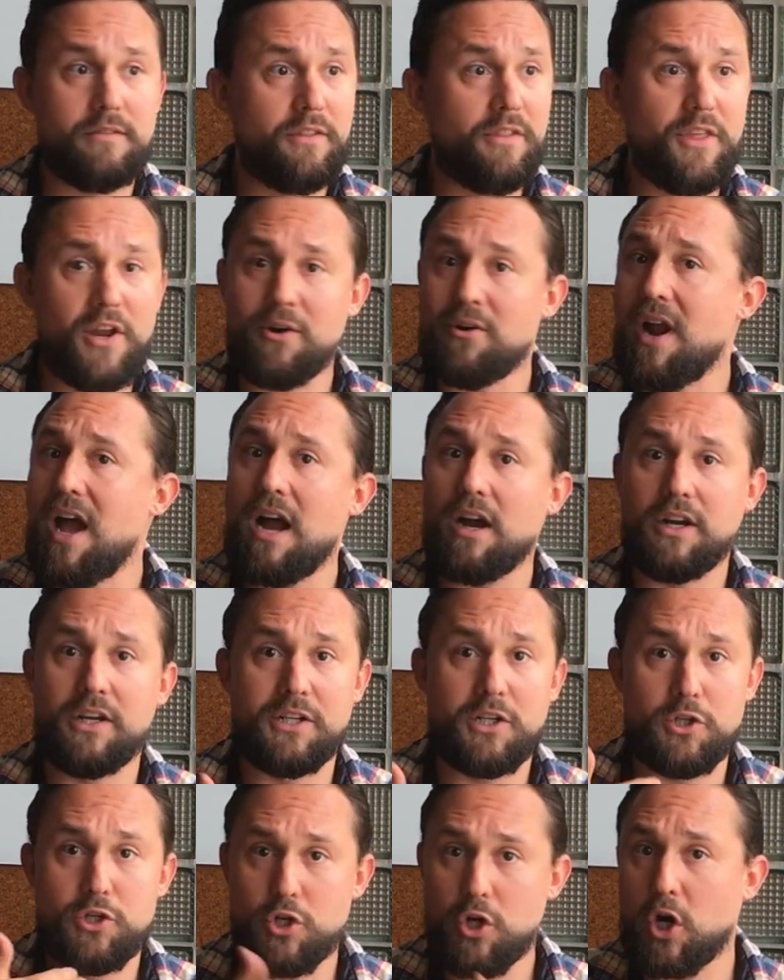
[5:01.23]
they're not
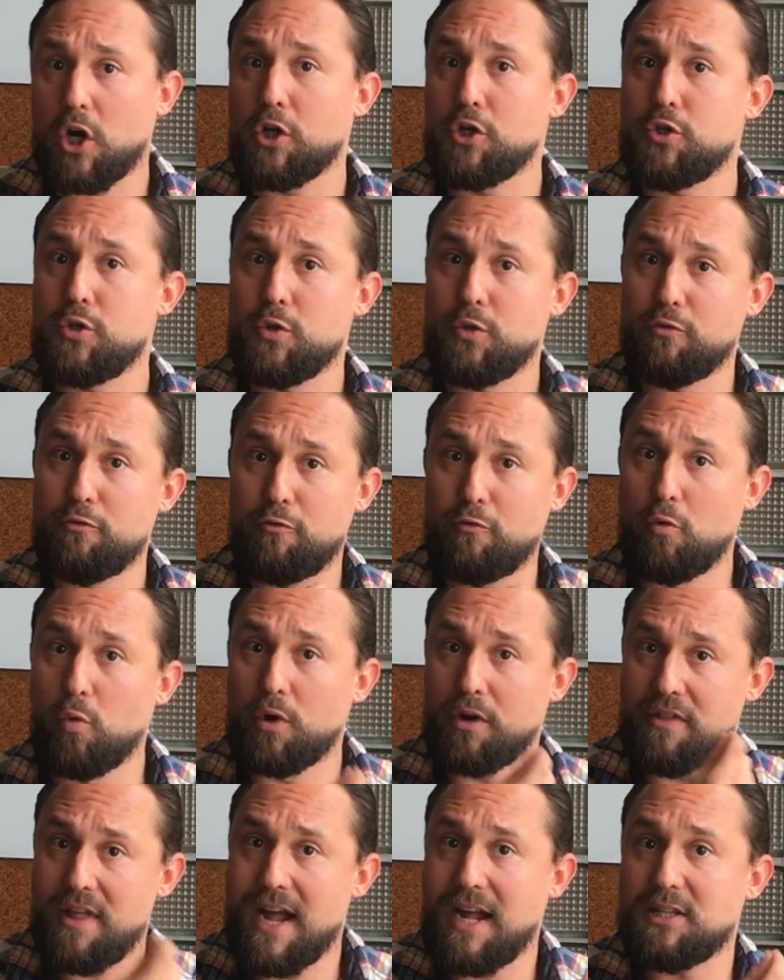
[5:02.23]
gonna charge you
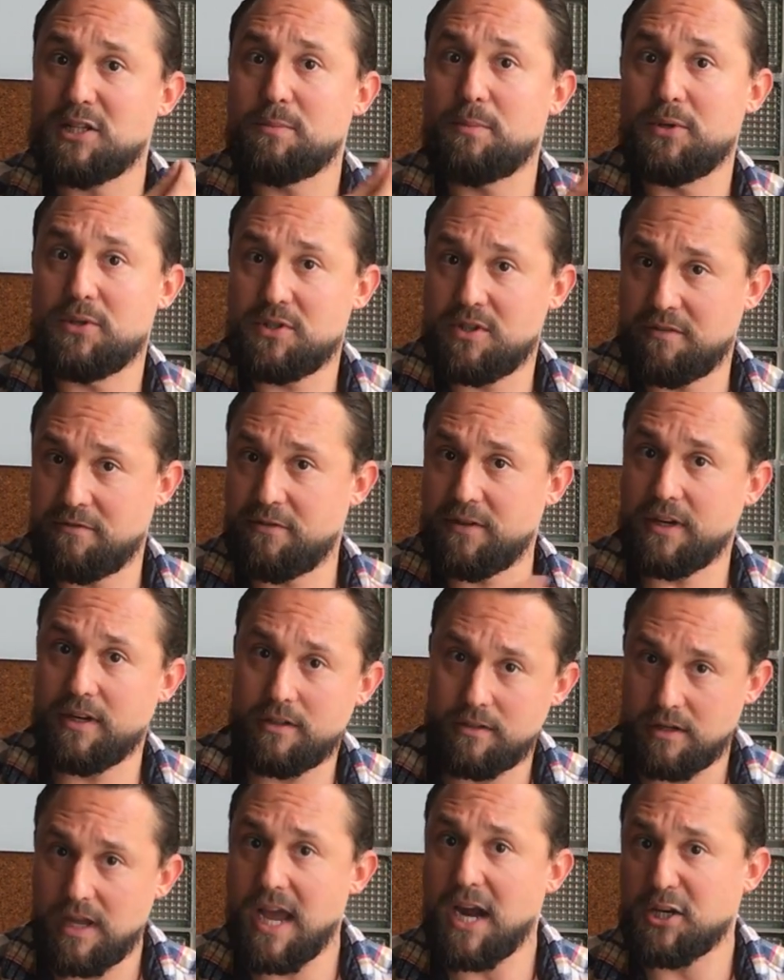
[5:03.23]
for that specific
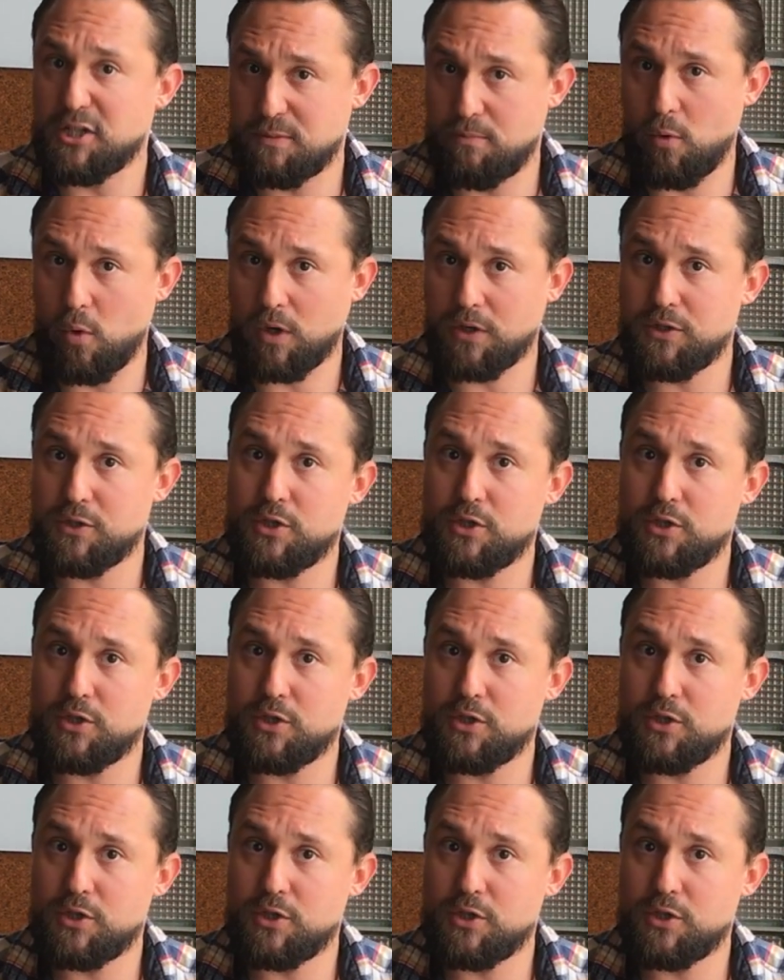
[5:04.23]
export.